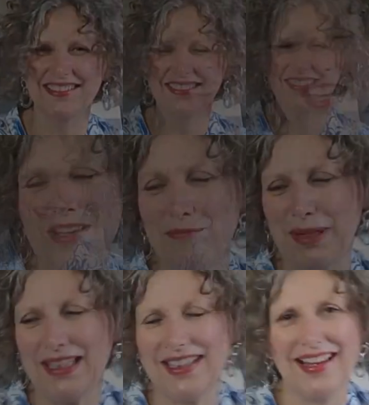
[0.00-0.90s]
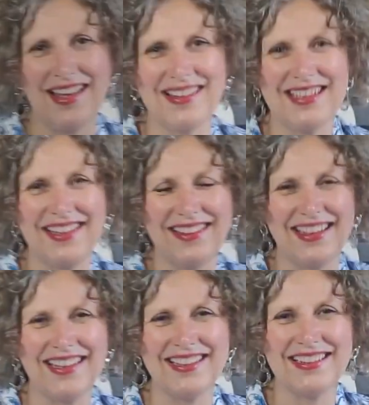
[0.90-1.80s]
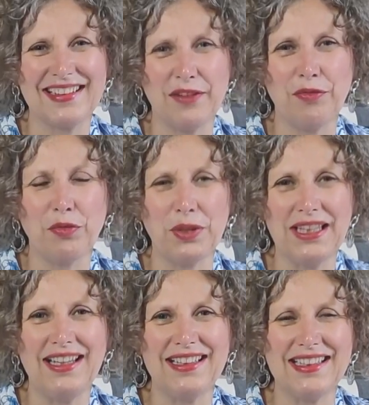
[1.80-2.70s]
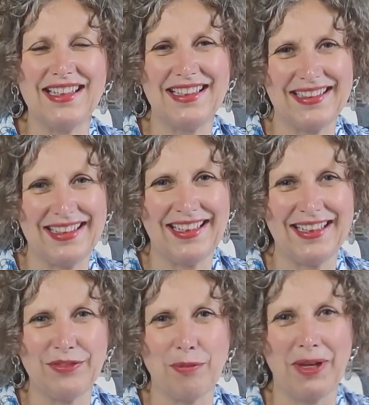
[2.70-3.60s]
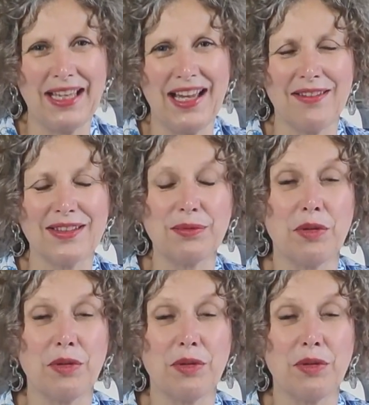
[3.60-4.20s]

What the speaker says: I have been collecting things for years and years and years for my house.